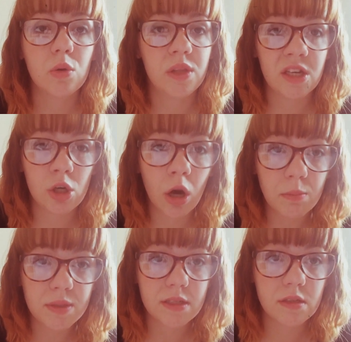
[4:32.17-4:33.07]
or the
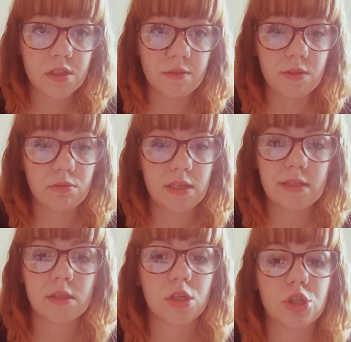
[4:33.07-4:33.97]
incompetence of the
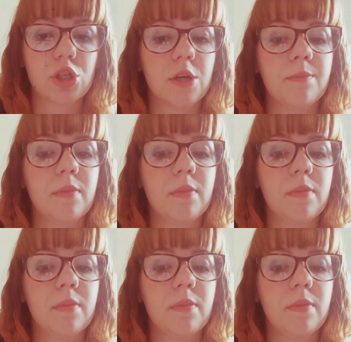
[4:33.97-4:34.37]
researcher,